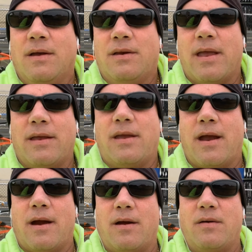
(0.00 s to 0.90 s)
taken
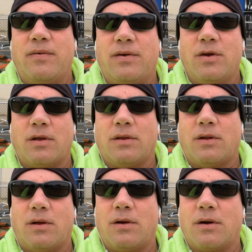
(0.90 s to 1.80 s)
care of. Took a
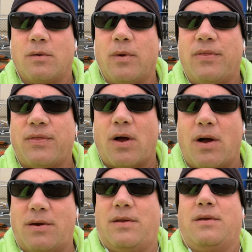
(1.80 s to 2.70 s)
little longer than we thought